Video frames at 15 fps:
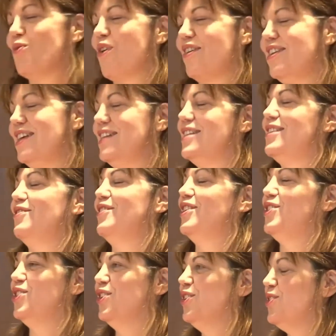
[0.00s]
one
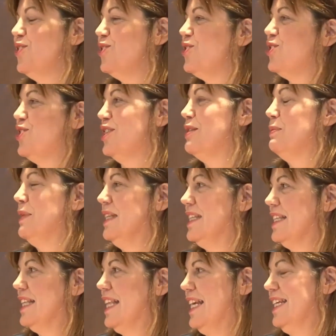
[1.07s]
individual who's just been
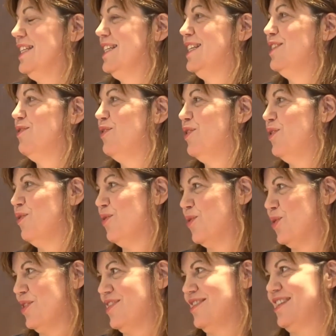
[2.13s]
selected for the
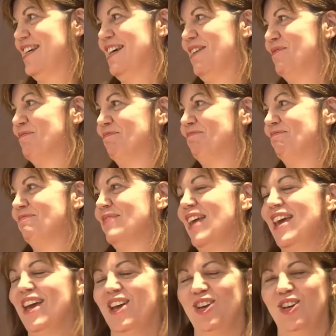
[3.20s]
4th time
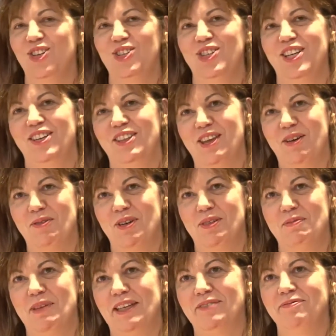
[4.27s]
who shared that
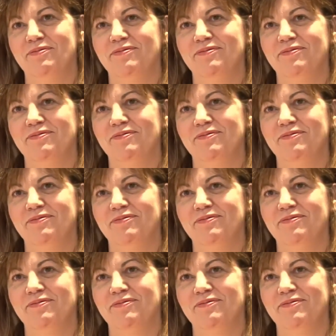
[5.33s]
with me.